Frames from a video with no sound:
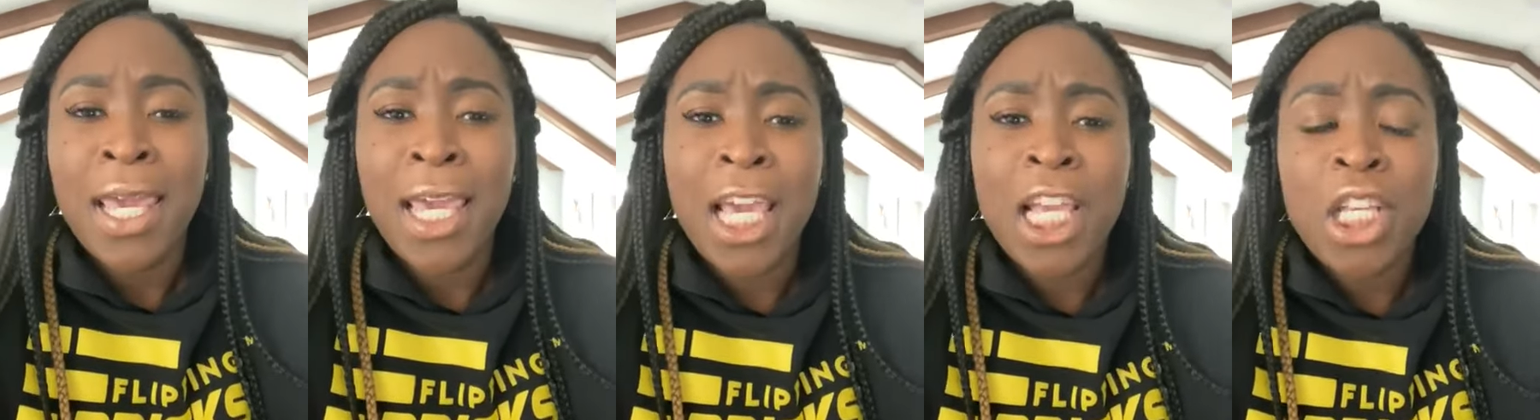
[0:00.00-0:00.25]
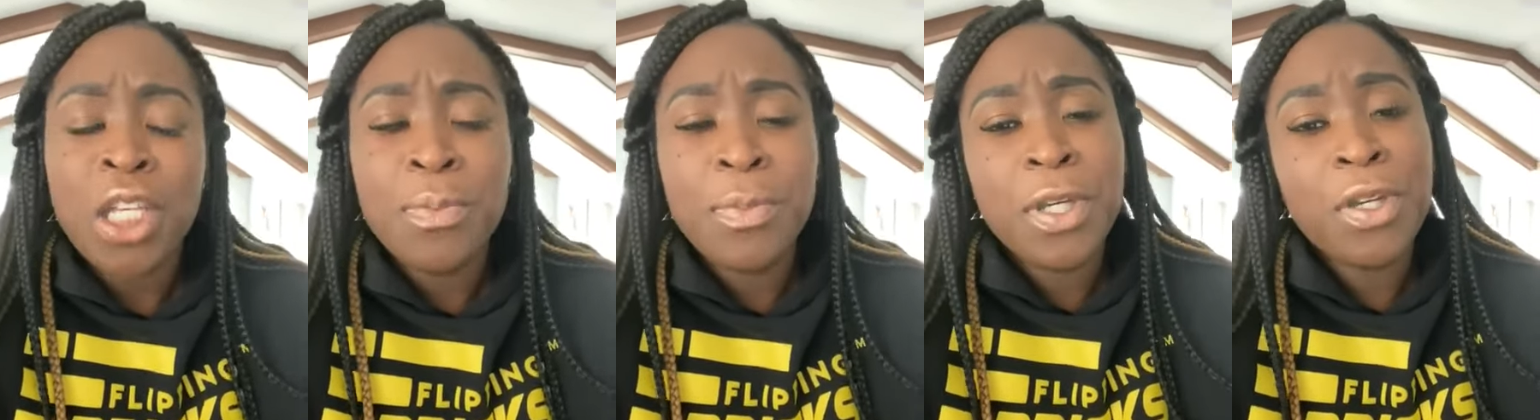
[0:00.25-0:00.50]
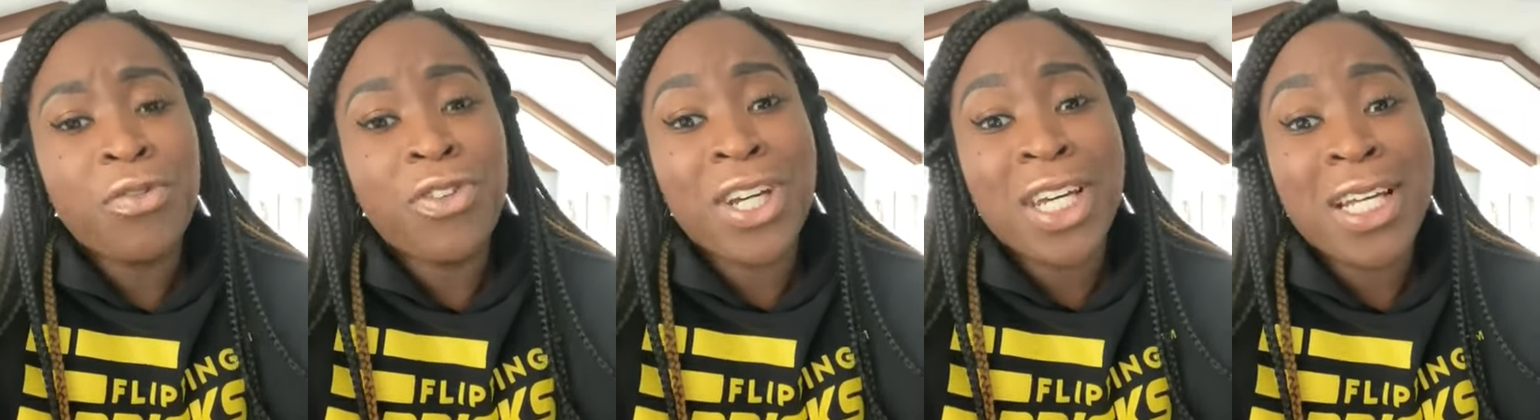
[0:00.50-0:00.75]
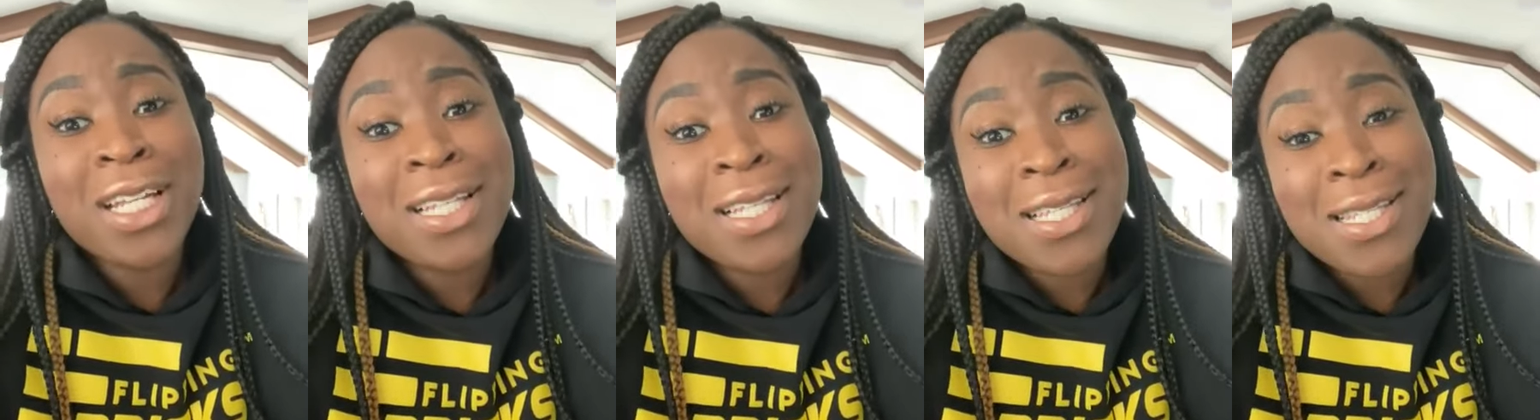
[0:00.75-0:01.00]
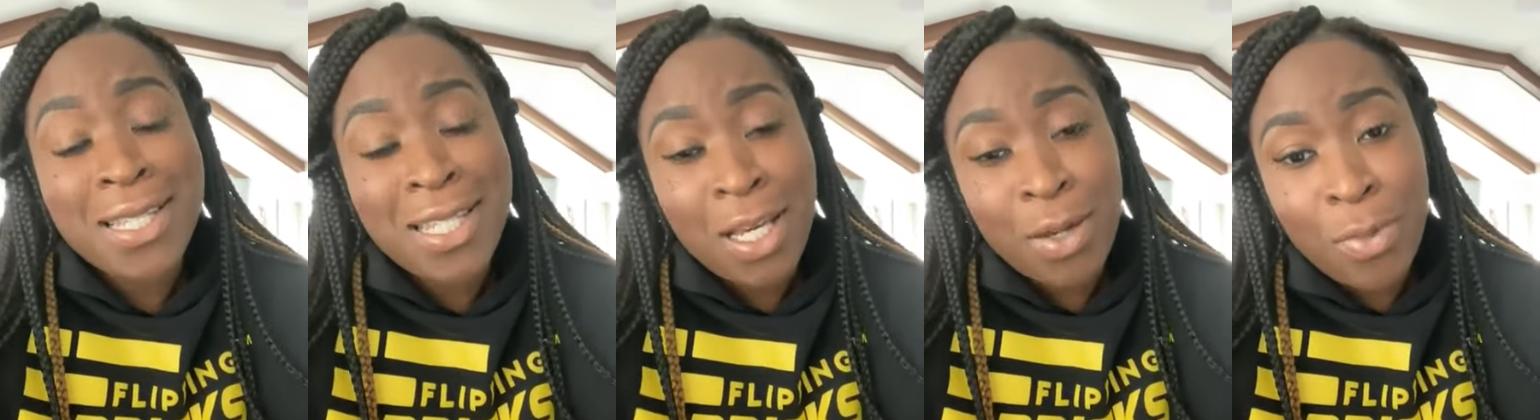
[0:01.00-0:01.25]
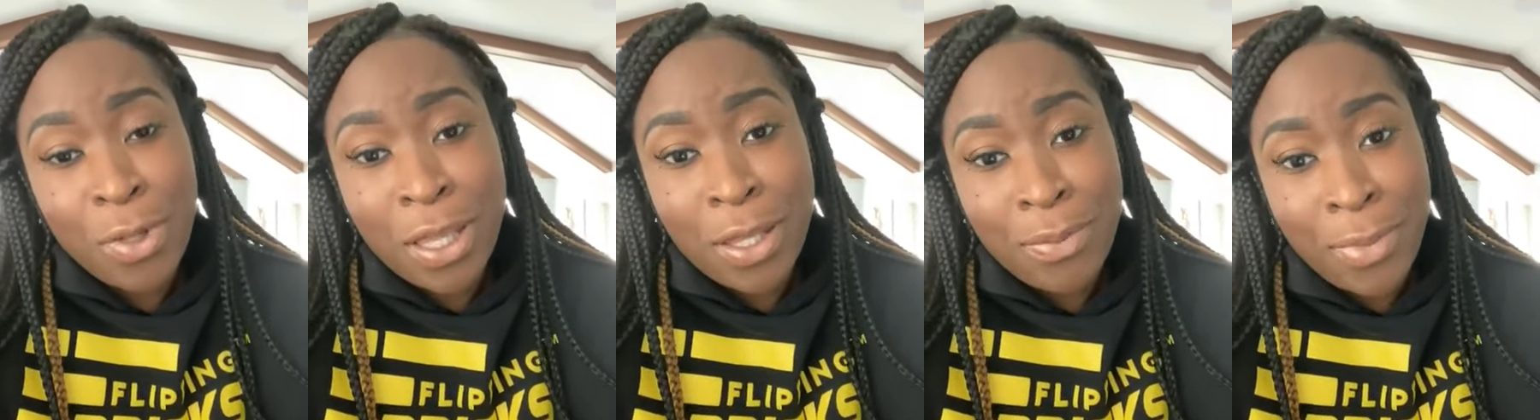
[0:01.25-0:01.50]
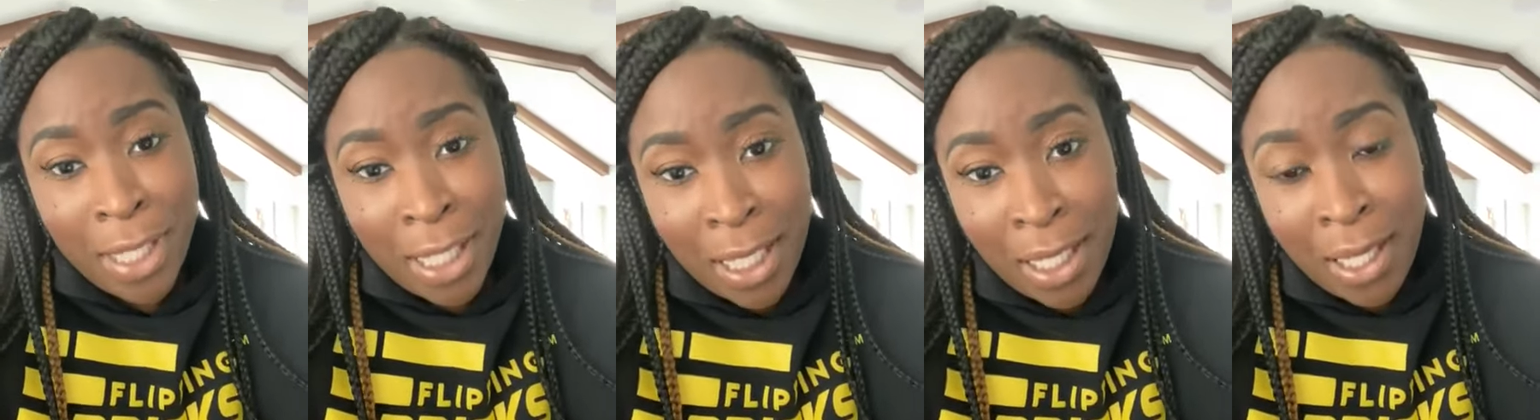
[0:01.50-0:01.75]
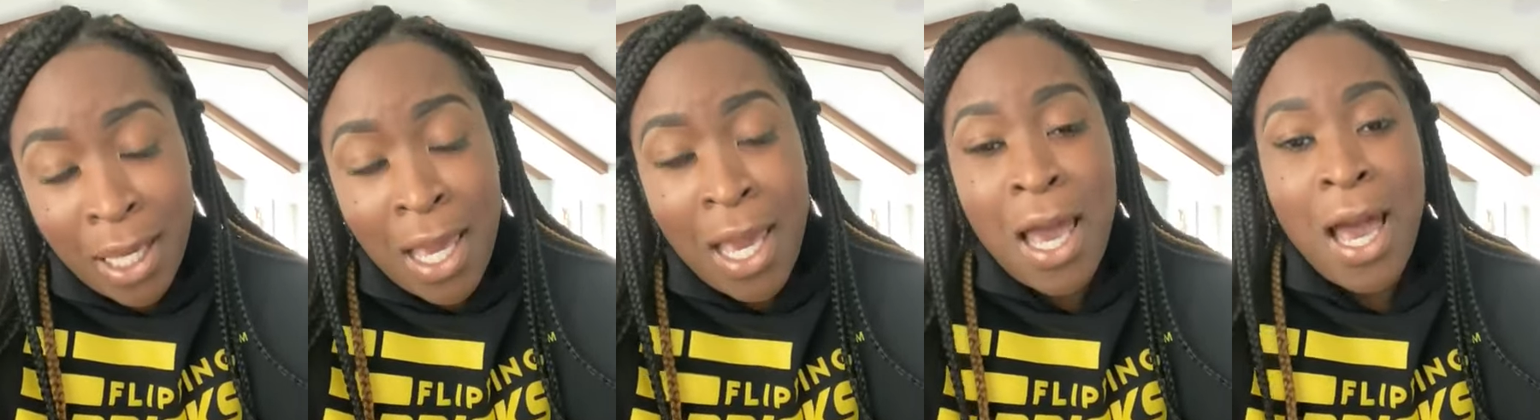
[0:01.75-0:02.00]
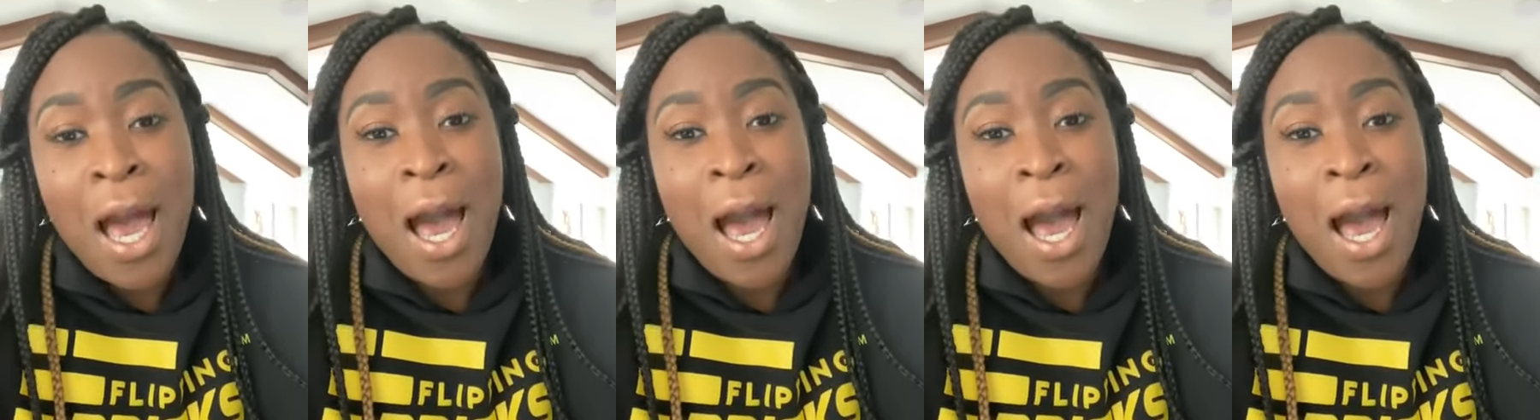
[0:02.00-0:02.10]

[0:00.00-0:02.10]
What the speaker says: Can you be realistic with me